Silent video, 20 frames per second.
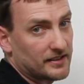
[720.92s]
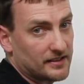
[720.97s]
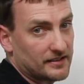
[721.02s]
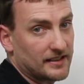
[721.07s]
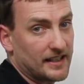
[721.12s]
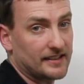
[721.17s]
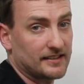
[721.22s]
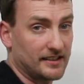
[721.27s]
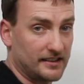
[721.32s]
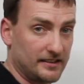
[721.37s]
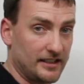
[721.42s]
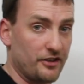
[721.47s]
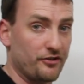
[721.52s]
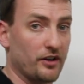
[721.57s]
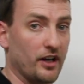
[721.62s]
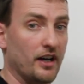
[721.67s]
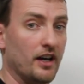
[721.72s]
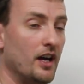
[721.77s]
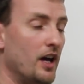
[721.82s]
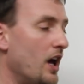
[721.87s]
This is next,
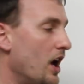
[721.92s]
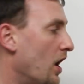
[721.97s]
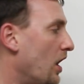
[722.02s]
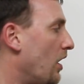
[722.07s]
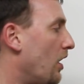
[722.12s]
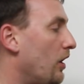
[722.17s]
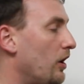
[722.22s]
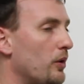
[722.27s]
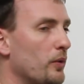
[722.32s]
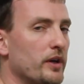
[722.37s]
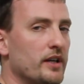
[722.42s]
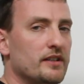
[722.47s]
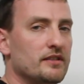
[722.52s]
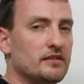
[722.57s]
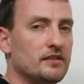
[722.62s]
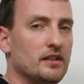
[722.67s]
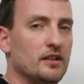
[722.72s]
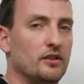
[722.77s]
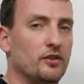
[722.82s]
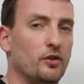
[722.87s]
etc.
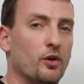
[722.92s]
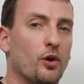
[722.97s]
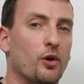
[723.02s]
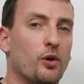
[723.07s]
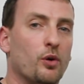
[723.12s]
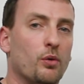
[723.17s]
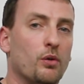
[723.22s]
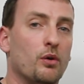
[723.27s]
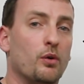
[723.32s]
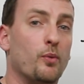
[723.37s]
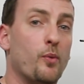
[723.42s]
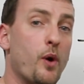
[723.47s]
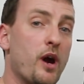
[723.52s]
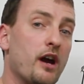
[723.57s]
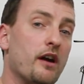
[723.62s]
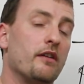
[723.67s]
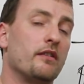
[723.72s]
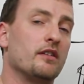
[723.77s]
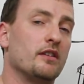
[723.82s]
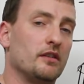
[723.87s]
Always know
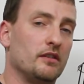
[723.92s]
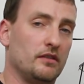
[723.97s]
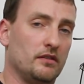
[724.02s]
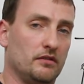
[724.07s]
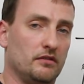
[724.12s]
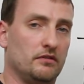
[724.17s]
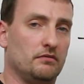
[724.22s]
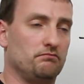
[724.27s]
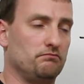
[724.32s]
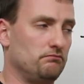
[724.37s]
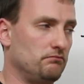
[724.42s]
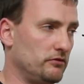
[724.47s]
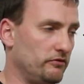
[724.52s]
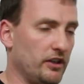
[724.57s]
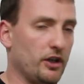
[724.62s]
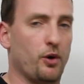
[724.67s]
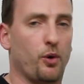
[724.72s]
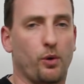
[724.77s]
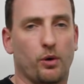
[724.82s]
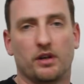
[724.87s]
where the
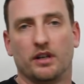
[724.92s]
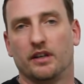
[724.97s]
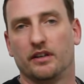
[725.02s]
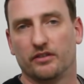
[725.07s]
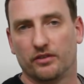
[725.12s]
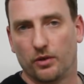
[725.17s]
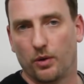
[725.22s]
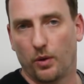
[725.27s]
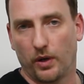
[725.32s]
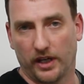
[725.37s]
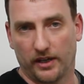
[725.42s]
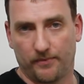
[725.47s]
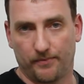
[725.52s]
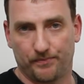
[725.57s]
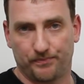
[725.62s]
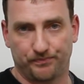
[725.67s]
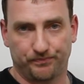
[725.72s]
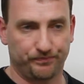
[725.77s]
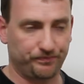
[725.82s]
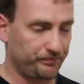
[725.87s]
recording is going.
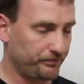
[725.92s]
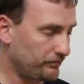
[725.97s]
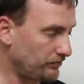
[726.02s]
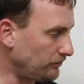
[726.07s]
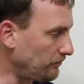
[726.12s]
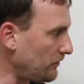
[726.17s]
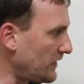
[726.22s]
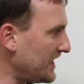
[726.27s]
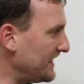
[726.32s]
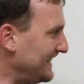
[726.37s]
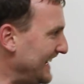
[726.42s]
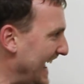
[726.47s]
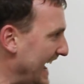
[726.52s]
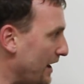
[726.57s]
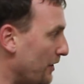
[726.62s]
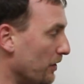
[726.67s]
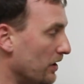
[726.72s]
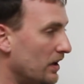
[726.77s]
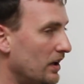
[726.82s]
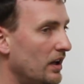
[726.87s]

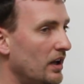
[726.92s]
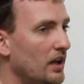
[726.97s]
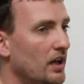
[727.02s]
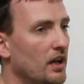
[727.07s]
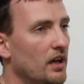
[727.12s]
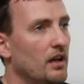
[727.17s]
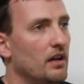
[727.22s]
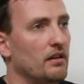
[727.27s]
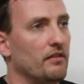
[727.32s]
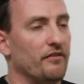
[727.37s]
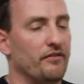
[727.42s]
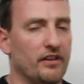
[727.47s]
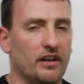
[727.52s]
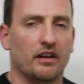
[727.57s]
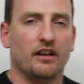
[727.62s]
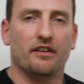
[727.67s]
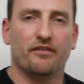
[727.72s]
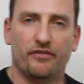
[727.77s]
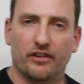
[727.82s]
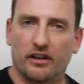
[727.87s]
Now,
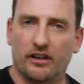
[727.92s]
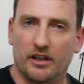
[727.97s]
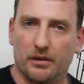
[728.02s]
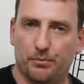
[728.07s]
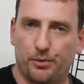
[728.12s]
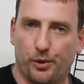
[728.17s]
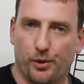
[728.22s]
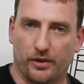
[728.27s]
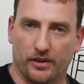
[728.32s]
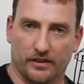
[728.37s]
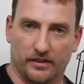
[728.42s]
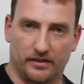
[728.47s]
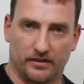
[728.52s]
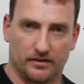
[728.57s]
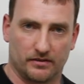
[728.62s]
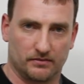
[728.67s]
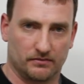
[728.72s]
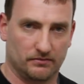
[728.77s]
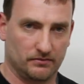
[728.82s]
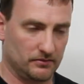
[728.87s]
very, very important.
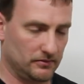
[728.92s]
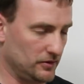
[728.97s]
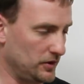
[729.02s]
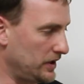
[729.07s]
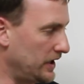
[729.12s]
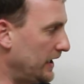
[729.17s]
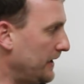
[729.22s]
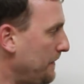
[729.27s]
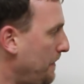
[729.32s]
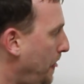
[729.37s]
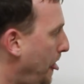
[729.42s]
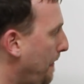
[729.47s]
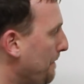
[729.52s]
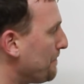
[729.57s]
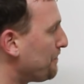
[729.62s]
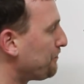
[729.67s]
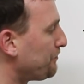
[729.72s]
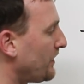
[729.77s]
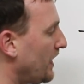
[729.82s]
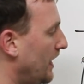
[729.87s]
Okay?
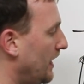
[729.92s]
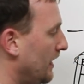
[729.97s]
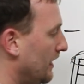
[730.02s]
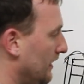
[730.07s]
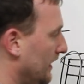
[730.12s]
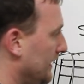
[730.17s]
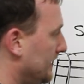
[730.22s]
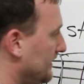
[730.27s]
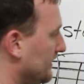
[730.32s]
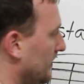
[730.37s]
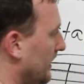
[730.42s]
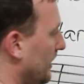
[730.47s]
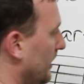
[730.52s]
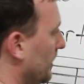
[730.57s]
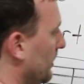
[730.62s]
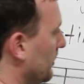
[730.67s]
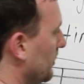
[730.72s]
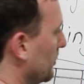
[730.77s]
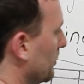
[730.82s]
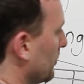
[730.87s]
Let's say
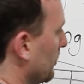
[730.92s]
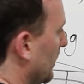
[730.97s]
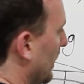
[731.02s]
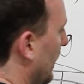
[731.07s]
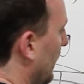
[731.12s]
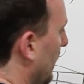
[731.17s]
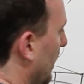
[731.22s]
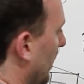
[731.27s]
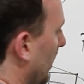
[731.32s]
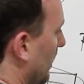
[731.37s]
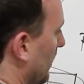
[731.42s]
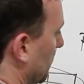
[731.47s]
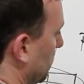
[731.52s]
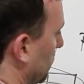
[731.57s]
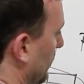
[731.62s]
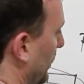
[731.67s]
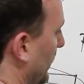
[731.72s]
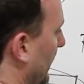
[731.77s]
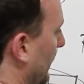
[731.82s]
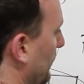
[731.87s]
you
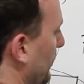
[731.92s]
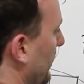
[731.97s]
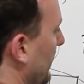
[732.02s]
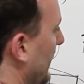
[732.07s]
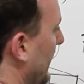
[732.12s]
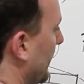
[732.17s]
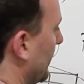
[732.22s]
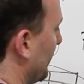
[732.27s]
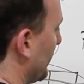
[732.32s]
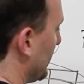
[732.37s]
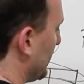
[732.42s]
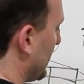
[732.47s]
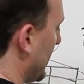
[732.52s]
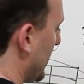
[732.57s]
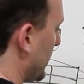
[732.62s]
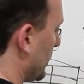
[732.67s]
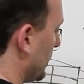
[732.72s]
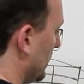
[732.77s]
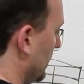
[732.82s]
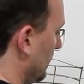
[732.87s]
come to the end of a
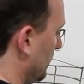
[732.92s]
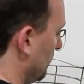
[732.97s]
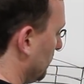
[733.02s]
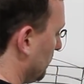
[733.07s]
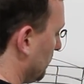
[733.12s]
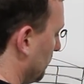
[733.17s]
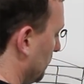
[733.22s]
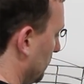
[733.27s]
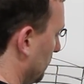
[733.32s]
section.